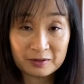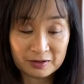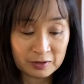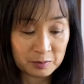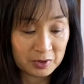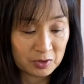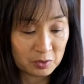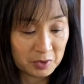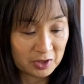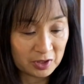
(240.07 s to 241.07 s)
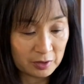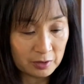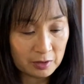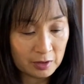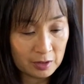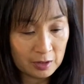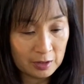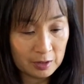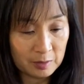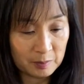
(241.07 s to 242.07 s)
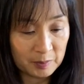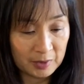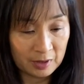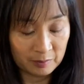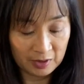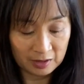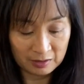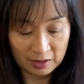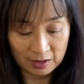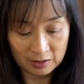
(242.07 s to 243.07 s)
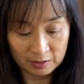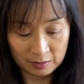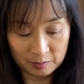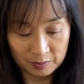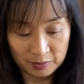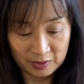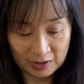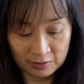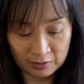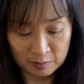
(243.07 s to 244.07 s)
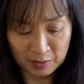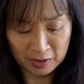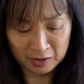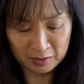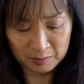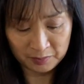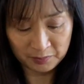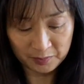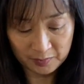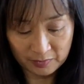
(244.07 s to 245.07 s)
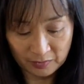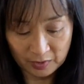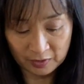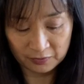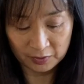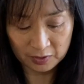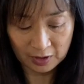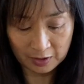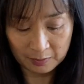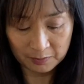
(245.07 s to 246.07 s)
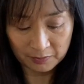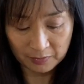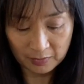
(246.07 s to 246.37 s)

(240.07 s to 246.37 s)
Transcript: a little bit too much here. Um, and then put that on the bottom of your cup.